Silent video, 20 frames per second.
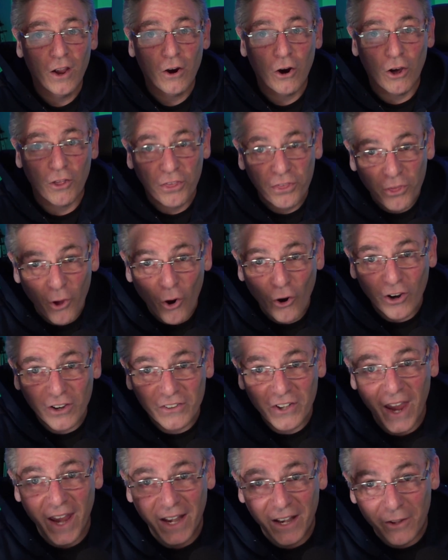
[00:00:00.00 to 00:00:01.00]

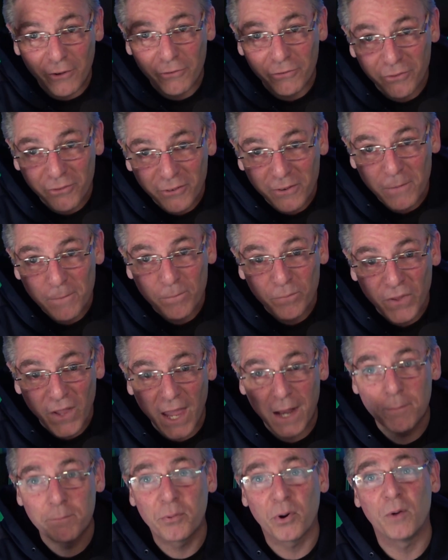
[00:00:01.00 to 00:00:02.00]
authoritative
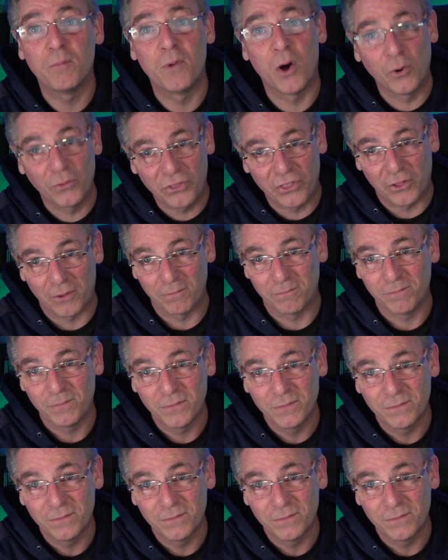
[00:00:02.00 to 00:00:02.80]
and promote them